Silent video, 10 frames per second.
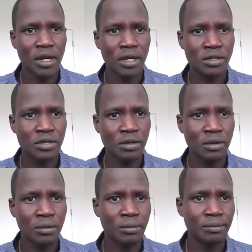
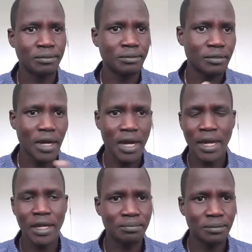So
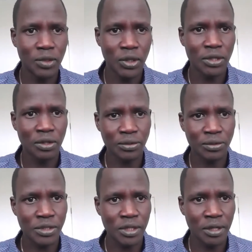I'm gonna join to